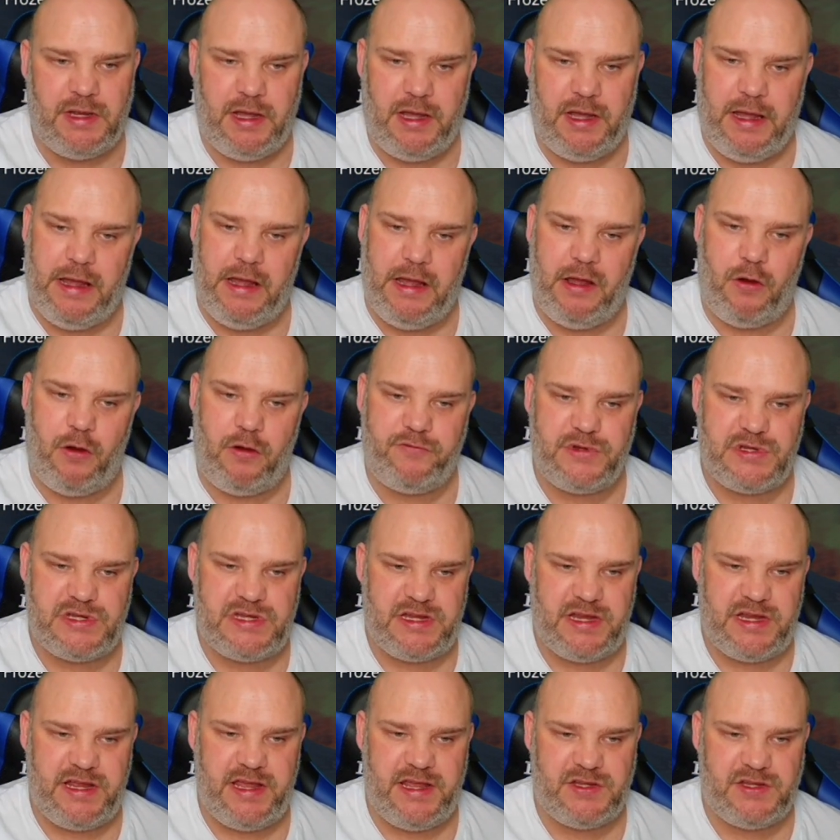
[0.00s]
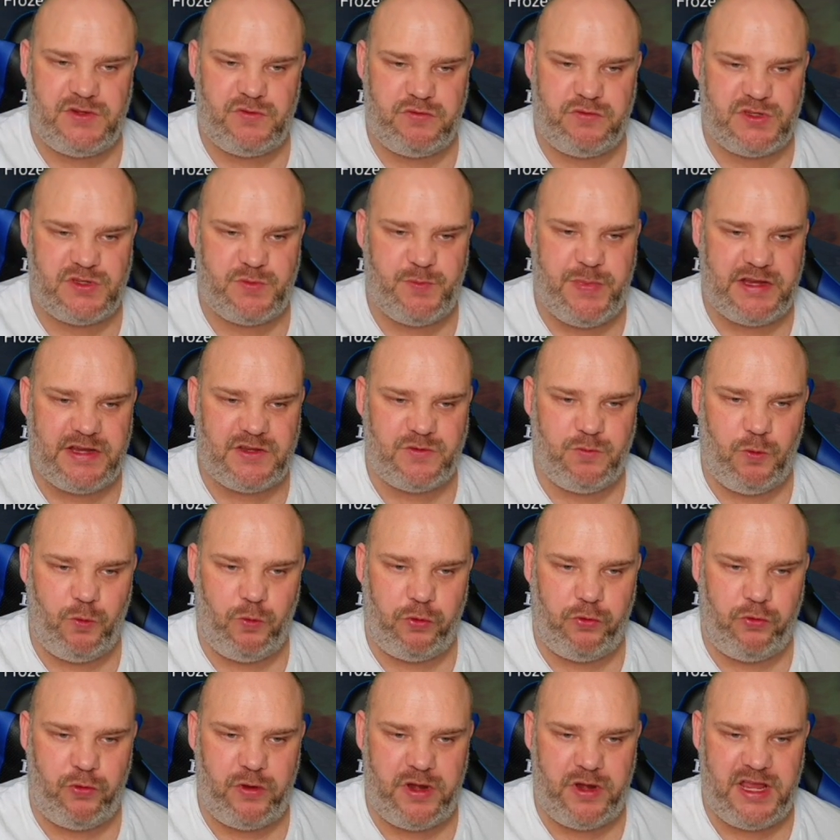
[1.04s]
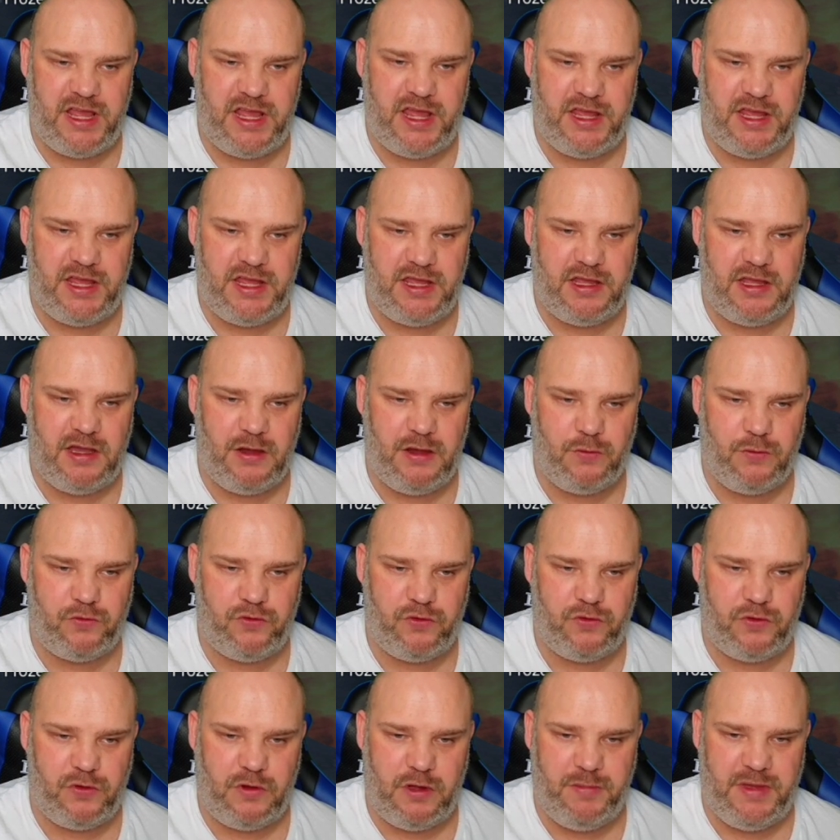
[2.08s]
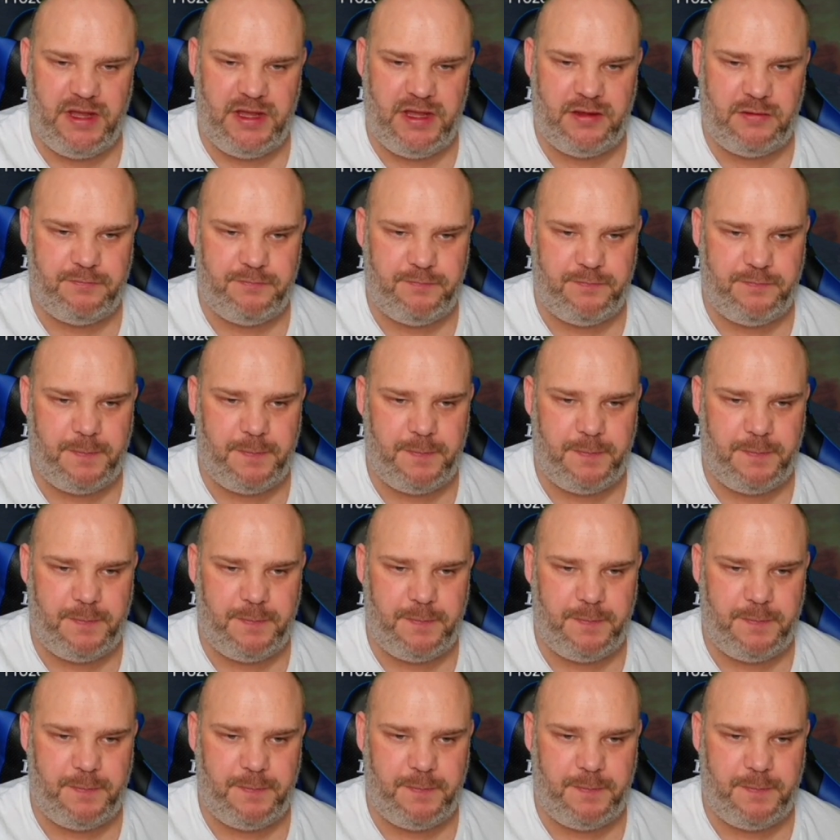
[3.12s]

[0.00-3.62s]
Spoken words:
Obviously, it's respectable 3-key Ultra Nightmare,